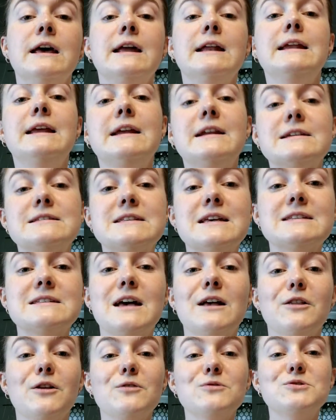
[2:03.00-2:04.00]
Nita says,
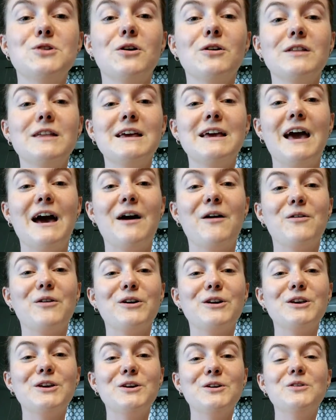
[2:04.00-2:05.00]
hello, darling, how are
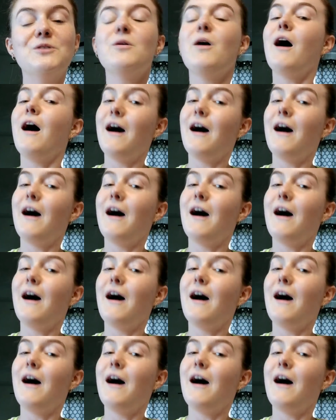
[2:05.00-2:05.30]
you?